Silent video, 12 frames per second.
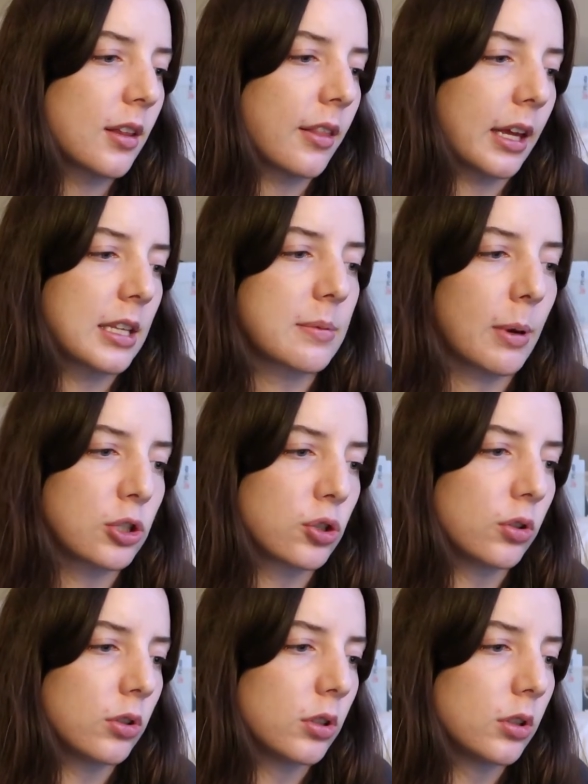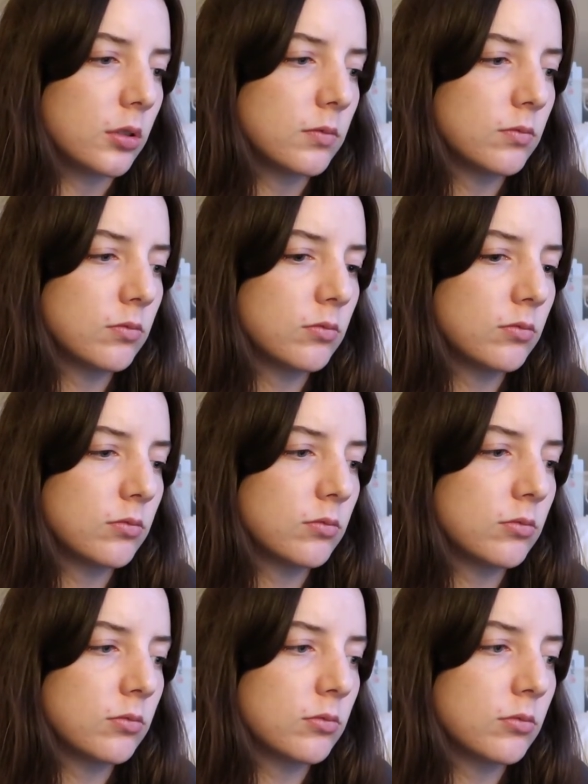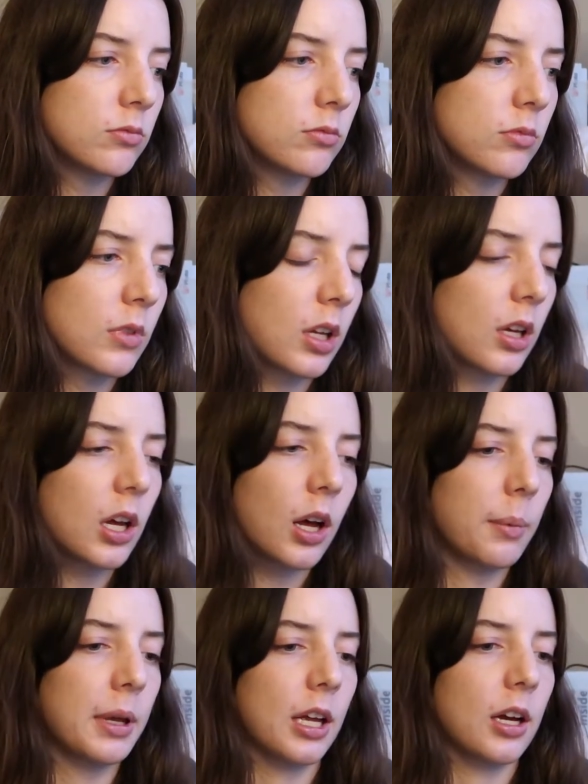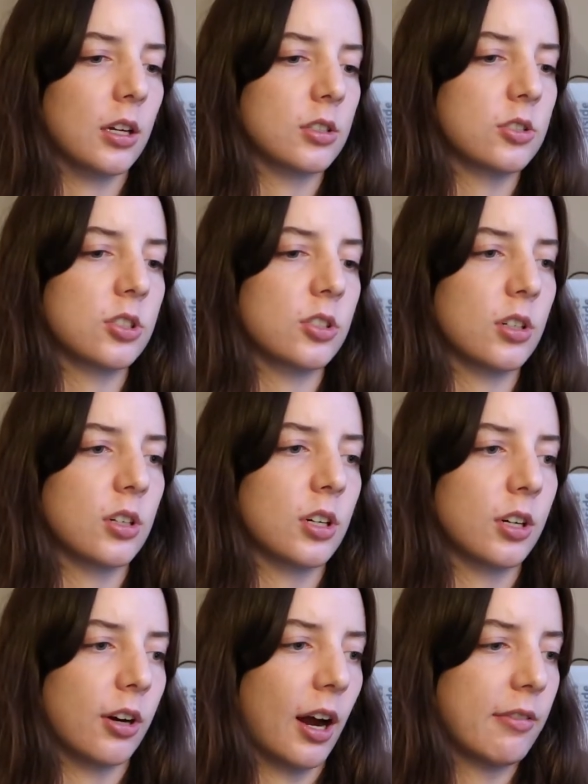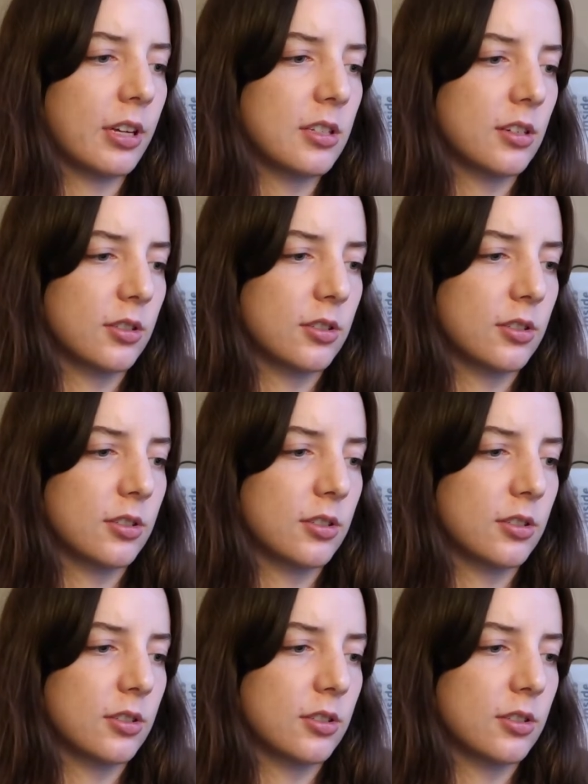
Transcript: like special oh my gosh her graphics are